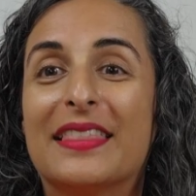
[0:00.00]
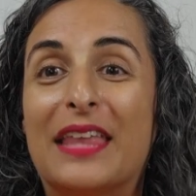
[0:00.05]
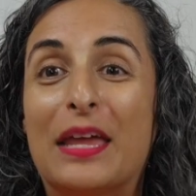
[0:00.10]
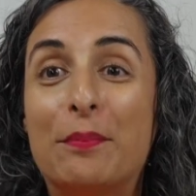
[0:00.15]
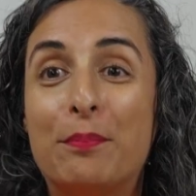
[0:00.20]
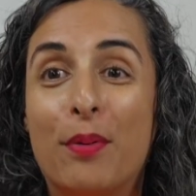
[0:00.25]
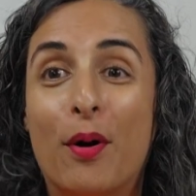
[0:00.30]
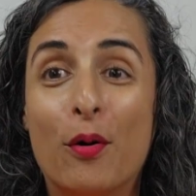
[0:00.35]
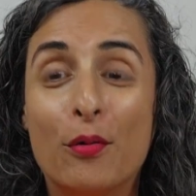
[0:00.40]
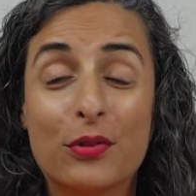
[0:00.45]
They
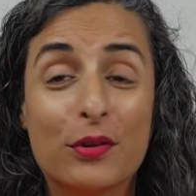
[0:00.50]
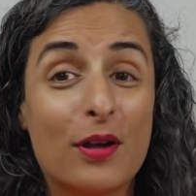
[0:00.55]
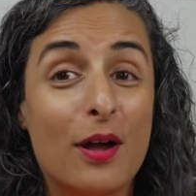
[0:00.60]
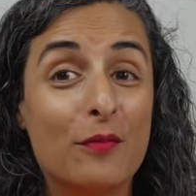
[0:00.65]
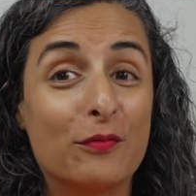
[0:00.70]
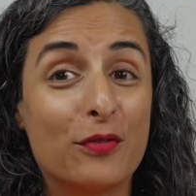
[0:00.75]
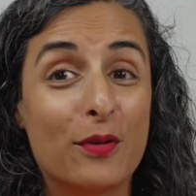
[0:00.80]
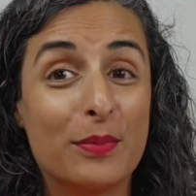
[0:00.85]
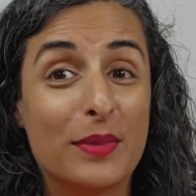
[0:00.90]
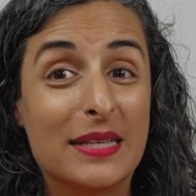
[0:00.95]
both
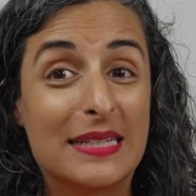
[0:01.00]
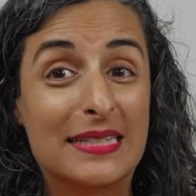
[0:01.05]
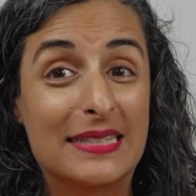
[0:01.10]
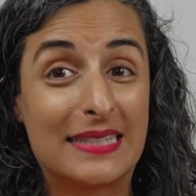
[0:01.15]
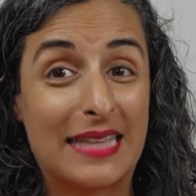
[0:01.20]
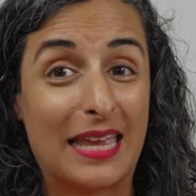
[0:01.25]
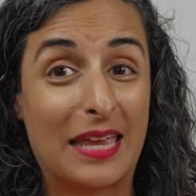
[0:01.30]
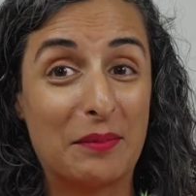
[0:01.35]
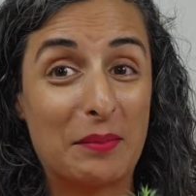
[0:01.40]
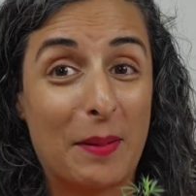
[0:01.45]
come from the
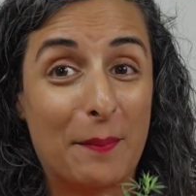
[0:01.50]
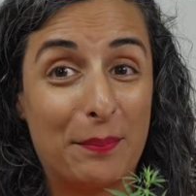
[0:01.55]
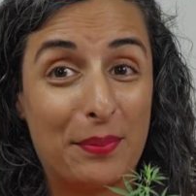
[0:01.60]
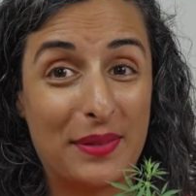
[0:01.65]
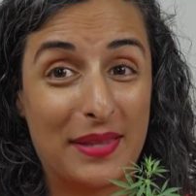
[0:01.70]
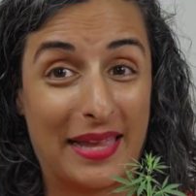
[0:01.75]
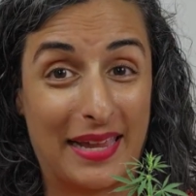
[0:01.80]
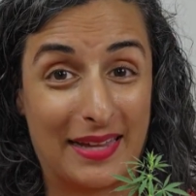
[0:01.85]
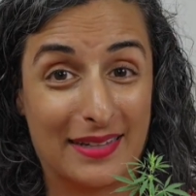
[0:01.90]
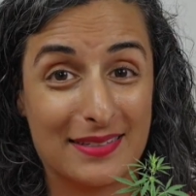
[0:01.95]
same
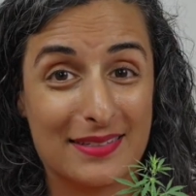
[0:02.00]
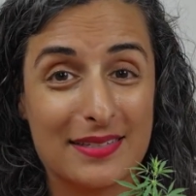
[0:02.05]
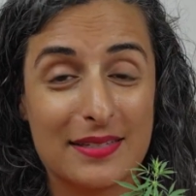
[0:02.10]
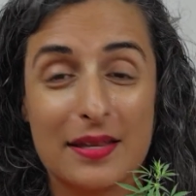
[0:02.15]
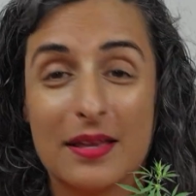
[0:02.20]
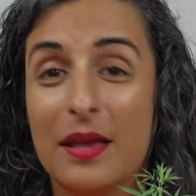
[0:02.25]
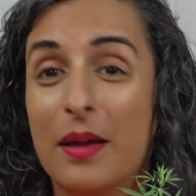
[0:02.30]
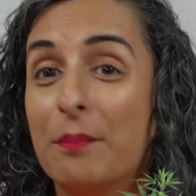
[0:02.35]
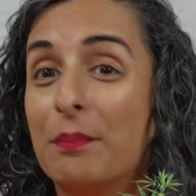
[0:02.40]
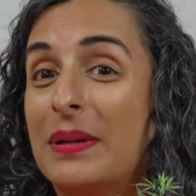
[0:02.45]
plant,
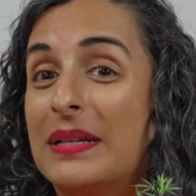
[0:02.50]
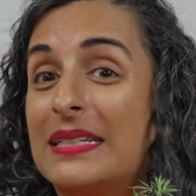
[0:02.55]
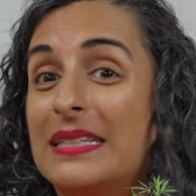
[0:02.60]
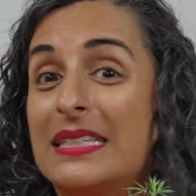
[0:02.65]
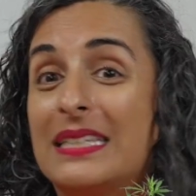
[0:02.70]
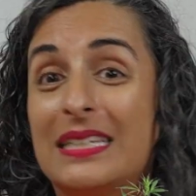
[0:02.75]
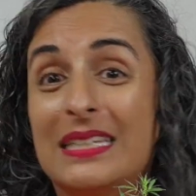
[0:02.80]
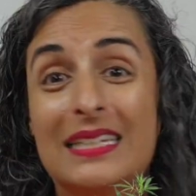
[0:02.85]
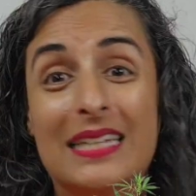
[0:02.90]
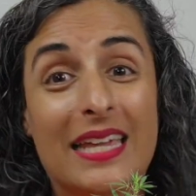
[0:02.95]
but
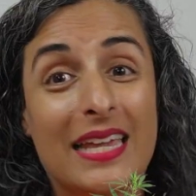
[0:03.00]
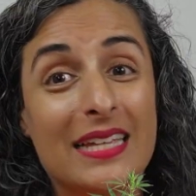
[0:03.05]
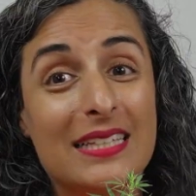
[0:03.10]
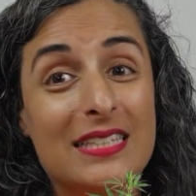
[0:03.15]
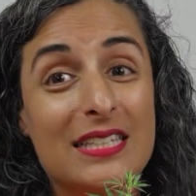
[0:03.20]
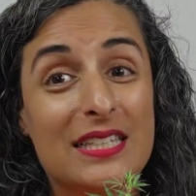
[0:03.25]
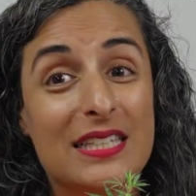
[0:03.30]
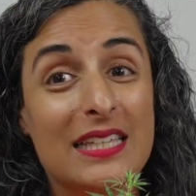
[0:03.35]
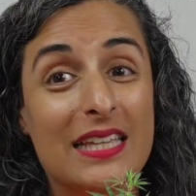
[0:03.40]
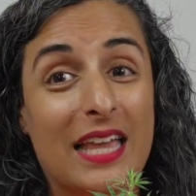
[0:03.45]
T H
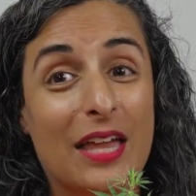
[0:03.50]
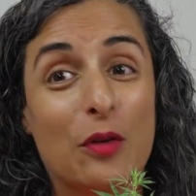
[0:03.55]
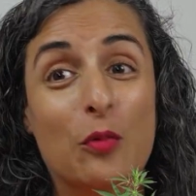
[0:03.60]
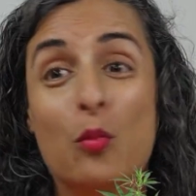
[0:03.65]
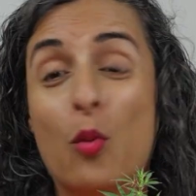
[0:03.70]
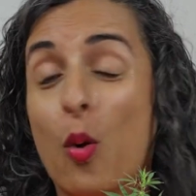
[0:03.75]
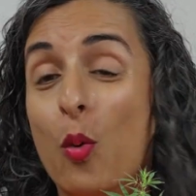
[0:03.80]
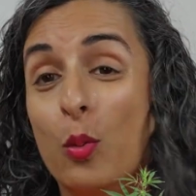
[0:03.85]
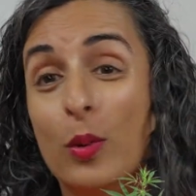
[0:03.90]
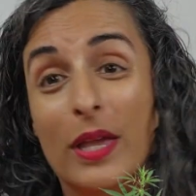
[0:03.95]
C A
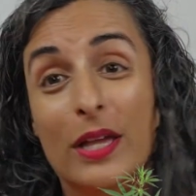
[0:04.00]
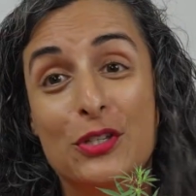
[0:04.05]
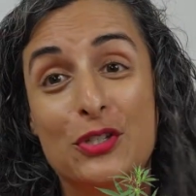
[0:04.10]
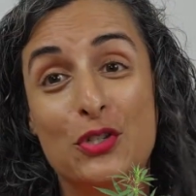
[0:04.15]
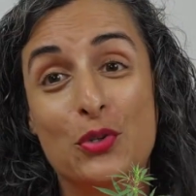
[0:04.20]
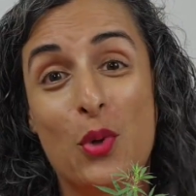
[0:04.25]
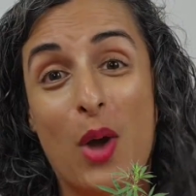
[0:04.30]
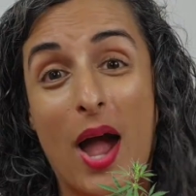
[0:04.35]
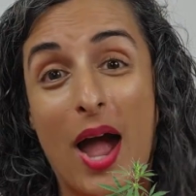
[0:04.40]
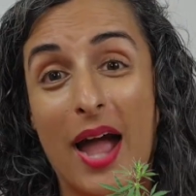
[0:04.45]
won't get
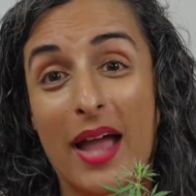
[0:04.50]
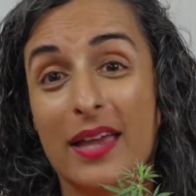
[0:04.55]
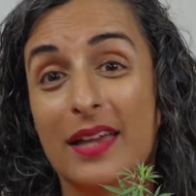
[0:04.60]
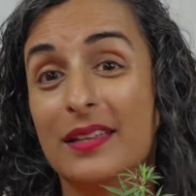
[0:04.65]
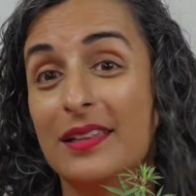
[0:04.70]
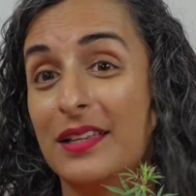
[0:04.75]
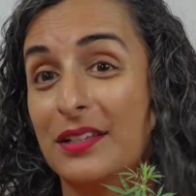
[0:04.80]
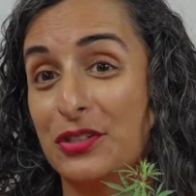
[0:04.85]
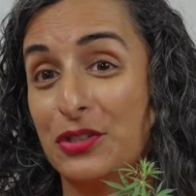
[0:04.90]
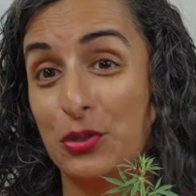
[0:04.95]
you high
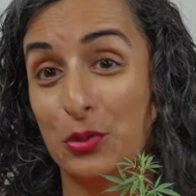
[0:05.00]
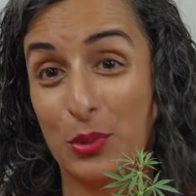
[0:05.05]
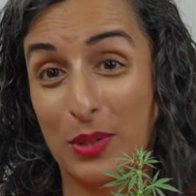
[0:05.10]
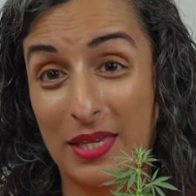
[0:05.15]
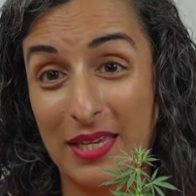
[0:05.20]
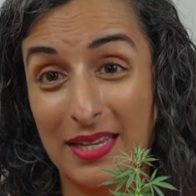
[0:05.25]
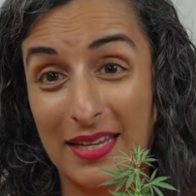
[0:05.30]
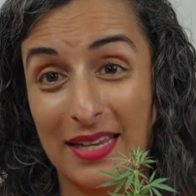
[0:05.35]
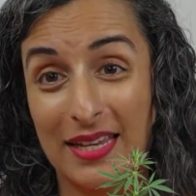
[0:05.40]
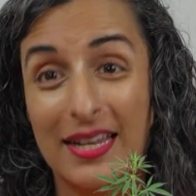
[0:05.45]
unless you
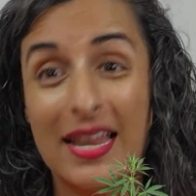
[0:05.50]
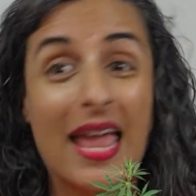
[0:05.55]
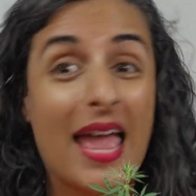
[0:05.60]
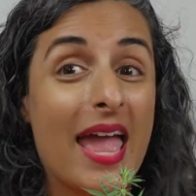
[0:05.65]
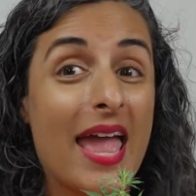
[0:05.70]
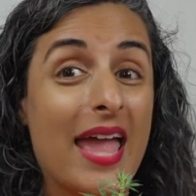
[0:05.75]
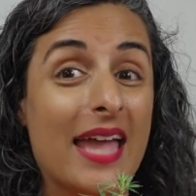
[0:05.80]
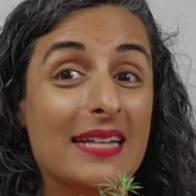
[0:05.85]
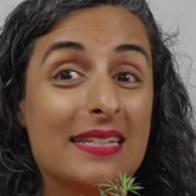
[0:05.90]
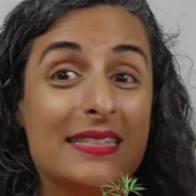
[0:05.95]
heat it,
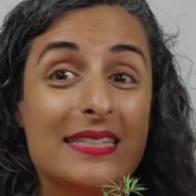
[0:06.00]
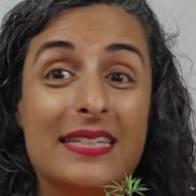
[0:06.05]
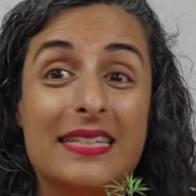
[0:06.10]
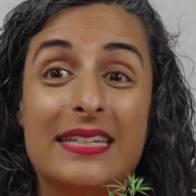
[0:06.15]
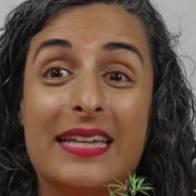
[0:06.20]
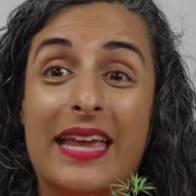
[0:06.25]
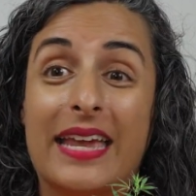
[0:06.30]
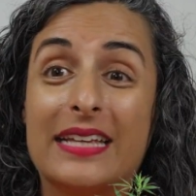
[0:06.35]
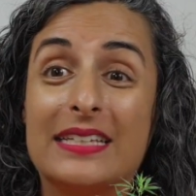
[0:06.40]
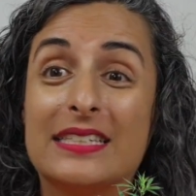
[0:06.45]
and
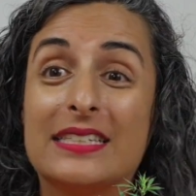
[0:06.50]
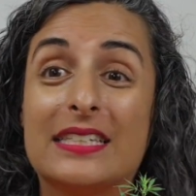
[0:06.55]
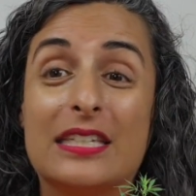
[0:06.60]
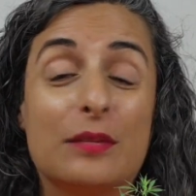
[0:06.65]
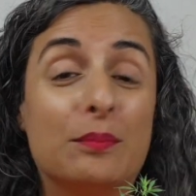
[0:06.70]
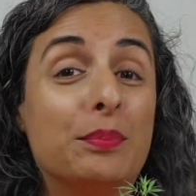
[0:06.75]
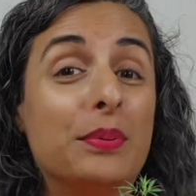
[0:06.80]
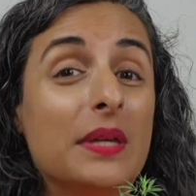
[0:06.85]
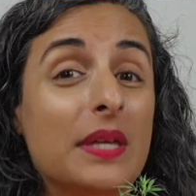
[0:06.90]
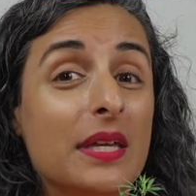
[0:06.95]
T H
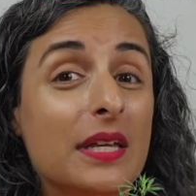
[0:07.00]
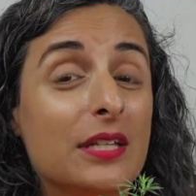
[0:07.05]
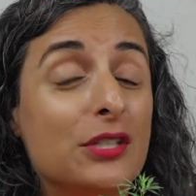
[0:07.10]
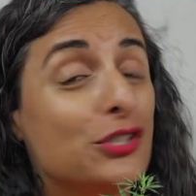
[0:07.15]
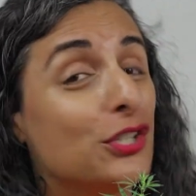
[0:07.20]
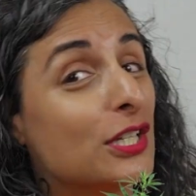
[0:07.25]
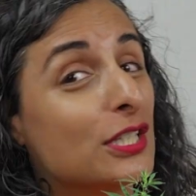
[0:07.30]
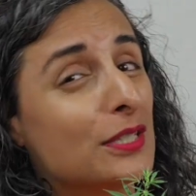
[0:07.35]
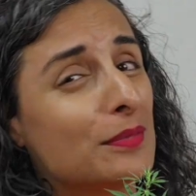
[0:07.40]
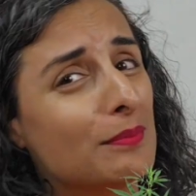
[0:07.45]
C B
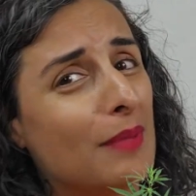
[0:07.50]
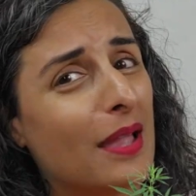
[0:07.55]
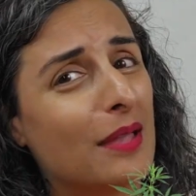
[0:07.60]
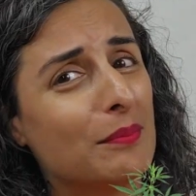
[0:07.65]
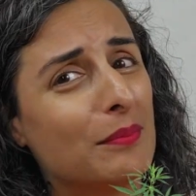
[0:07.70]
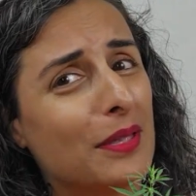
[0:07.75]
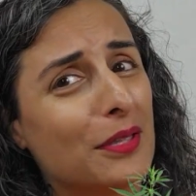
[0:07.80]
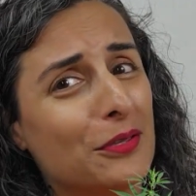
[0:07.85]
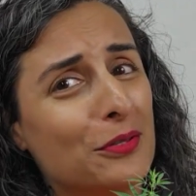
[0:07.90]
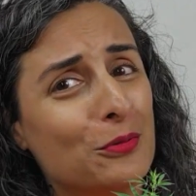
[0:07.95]
just
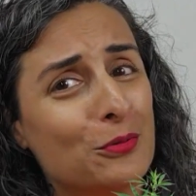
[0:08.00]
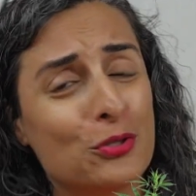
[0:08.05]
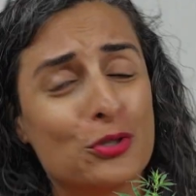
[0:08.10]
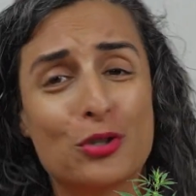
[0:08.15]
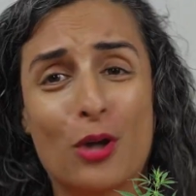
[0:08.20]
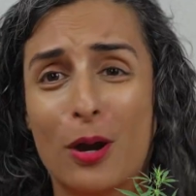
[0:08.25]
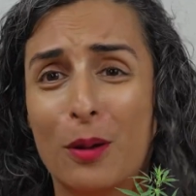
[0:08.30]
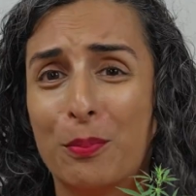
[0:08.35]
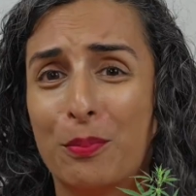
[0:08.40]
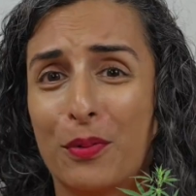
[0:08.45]
might make you
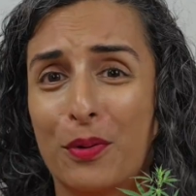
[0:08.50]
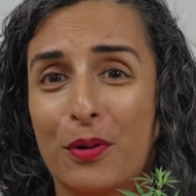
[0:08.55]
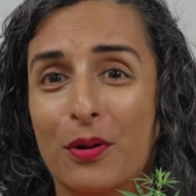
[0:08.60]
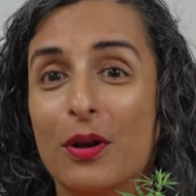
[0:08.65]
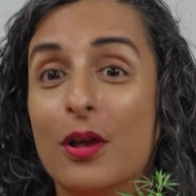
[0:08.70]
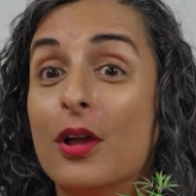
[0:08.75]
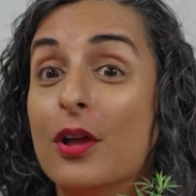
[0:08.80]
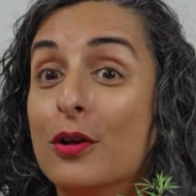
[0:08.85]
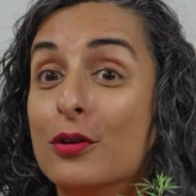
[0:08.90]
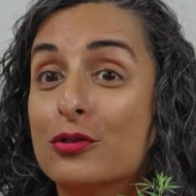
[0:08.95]
sharper.
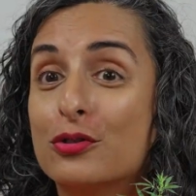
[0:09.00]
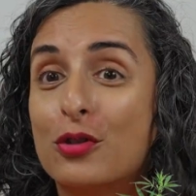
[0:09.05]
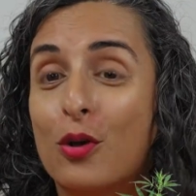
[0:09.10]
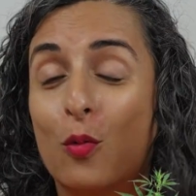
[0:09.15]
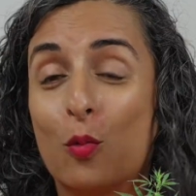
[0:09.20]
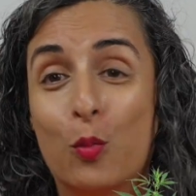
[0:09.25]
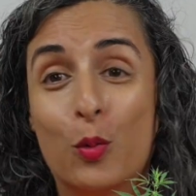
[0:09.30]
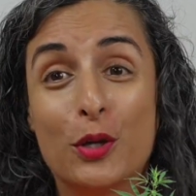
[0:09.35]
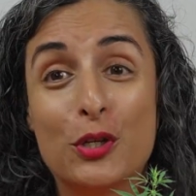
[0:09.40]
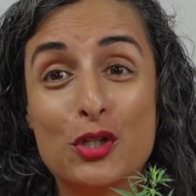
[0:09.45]
So
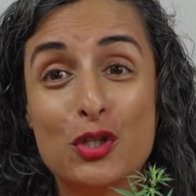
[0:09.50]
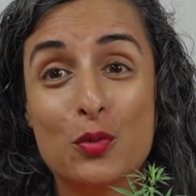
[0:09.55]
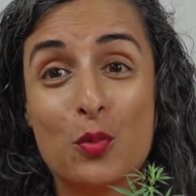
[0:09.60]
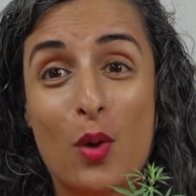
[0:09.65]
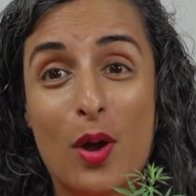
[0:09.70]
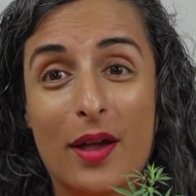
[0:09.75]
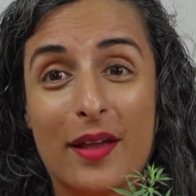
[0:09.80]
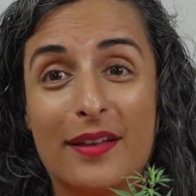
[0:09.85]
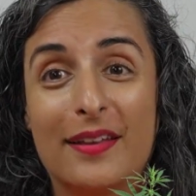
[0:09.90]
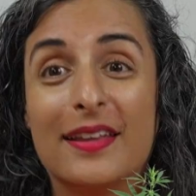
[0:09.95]
which
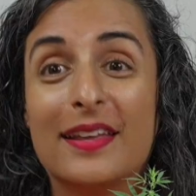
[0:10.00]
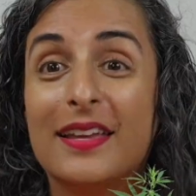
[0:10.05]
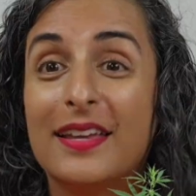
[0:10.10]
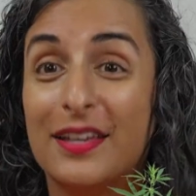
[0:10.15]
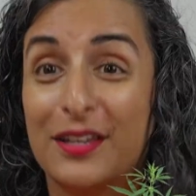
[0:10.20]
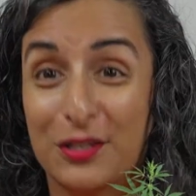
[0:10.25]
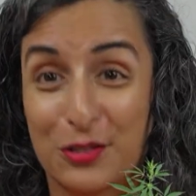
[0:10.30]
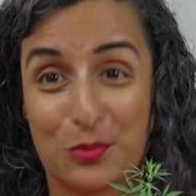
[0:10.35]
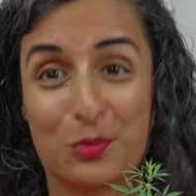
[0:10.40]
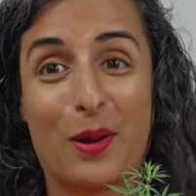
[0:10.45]
one
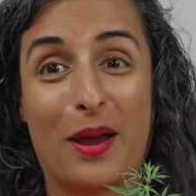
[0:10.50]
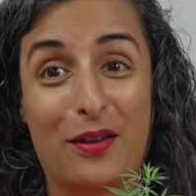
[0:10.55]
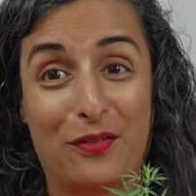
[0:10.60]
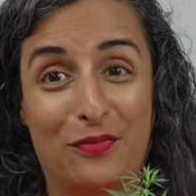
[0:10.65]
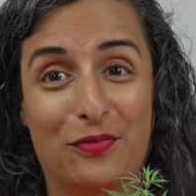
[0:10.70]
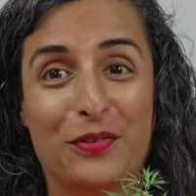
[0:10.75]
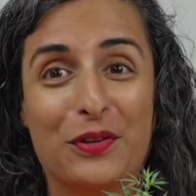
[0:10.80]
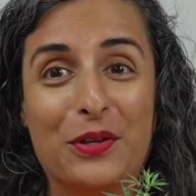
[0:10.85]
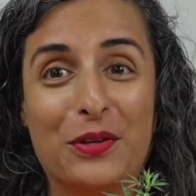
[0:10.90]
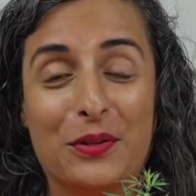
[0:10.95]
is
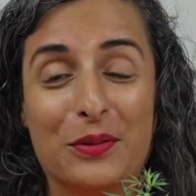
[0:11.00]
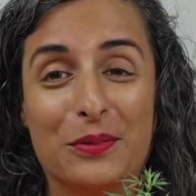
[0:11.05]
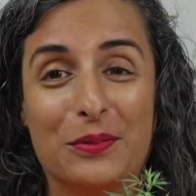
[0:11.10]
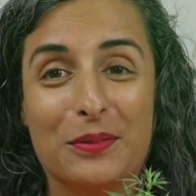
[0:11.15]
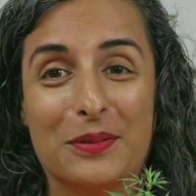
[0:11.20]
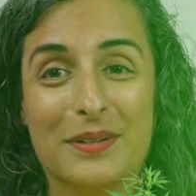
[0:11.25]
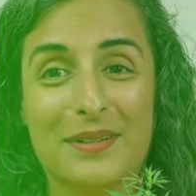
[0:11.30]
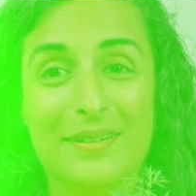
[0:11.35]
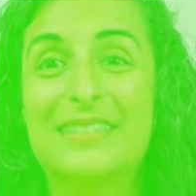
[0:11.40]
right for you?